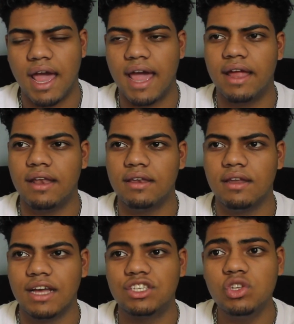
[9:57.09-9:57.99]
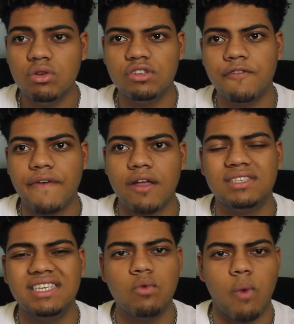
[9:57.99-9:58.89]
and as soon as you fail,
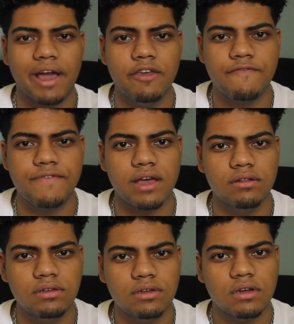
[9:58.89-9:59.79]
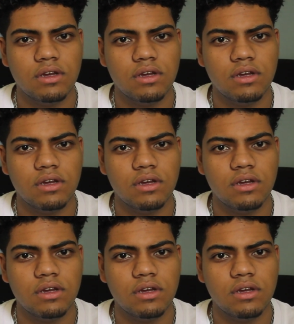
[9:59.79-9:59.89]
see why you failed,